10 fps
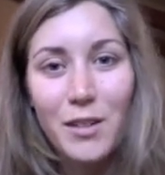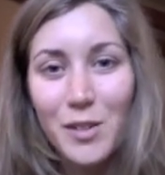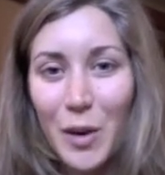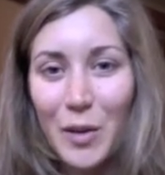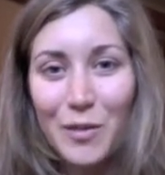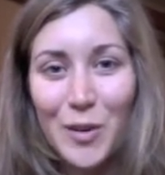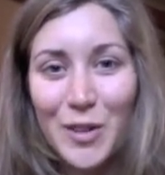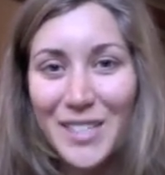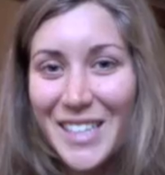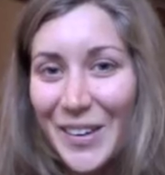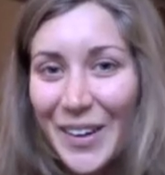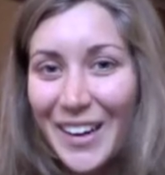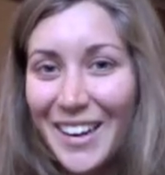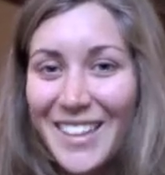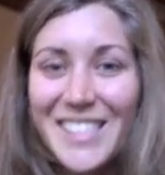So I look forward to seeing,
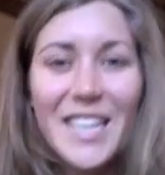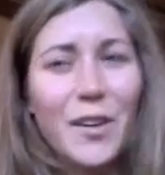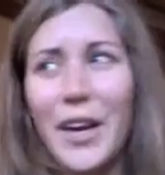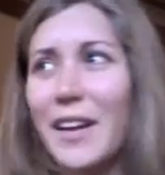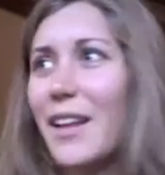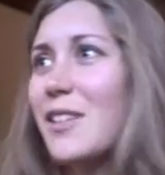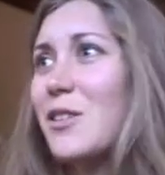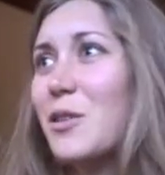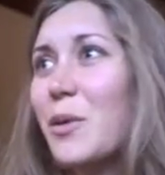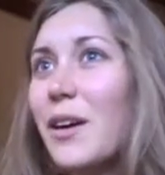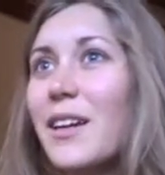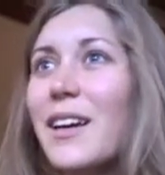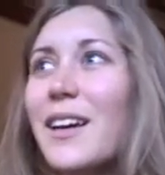that's a new word,